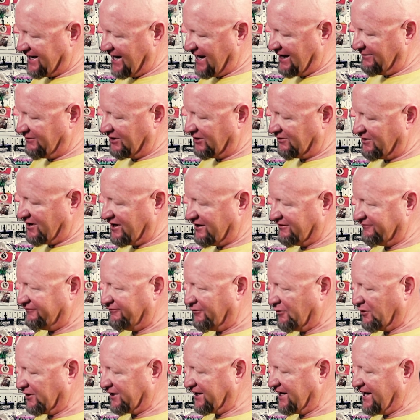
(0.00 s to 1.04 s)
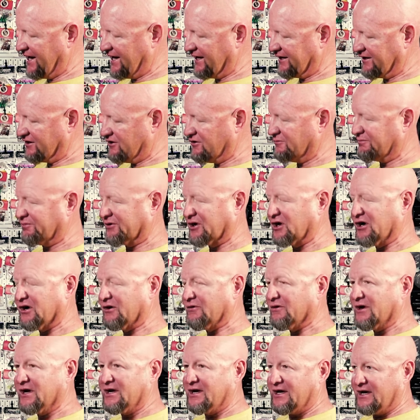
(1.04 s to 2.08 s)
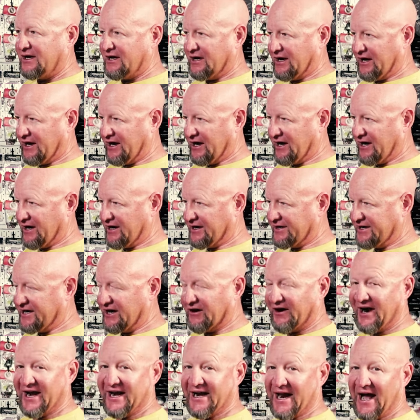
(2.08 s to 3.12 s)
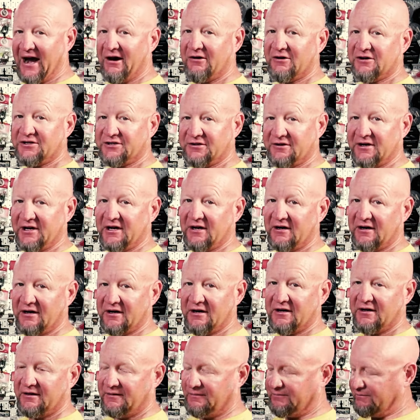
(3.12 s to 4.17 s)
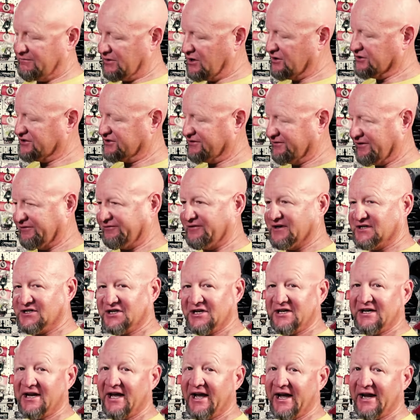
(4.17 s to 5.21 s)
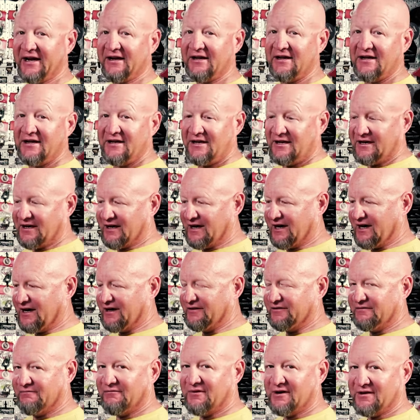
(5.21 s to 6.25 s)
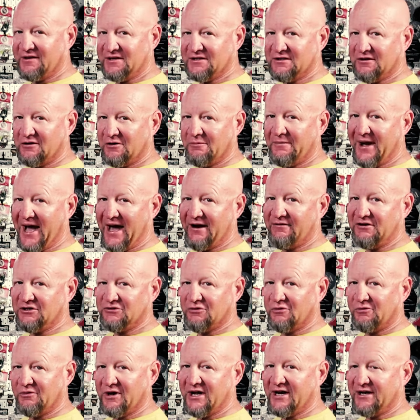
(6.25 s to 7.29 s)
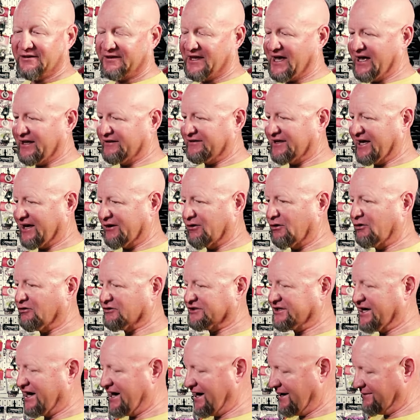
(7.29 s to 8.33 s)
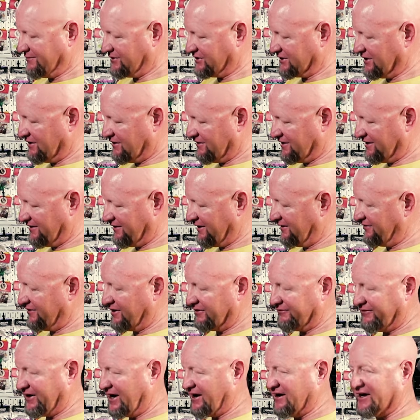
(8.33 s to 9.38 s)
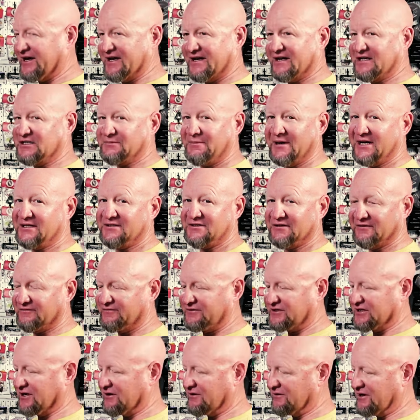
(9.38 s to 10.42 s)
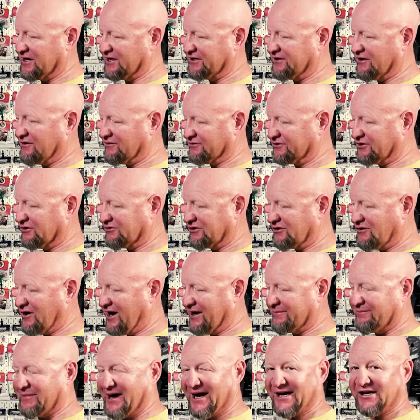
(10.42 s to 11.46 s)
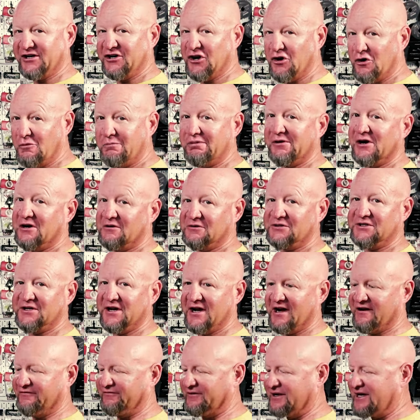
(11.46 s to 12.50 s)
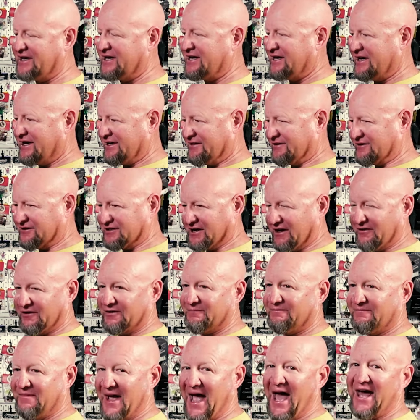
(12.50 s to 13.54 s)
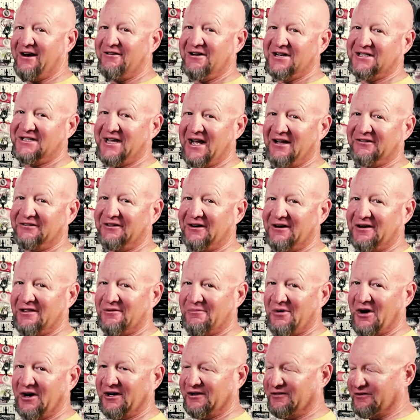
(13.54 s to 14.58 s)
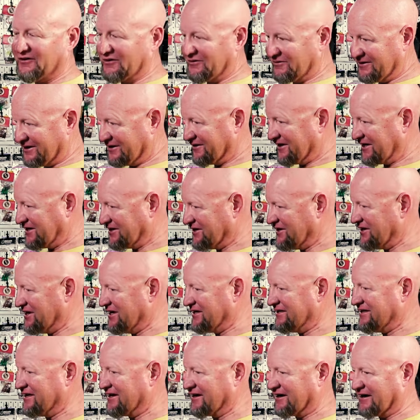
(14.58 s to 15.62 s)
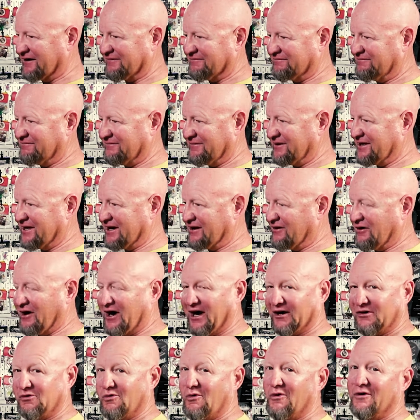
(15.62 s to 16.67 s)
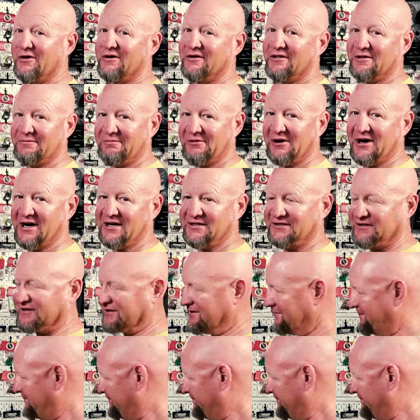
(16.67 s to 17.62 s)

camera running 4K, a GoPro, near 8 hours, so near most of a fishing day. One of these little batteries will run it that whole time, so, and they're very inexpensive, so don't go out and buy GoPro stuff. There's other batteries out there in the market that are really good that are, you know, a quarter of the price.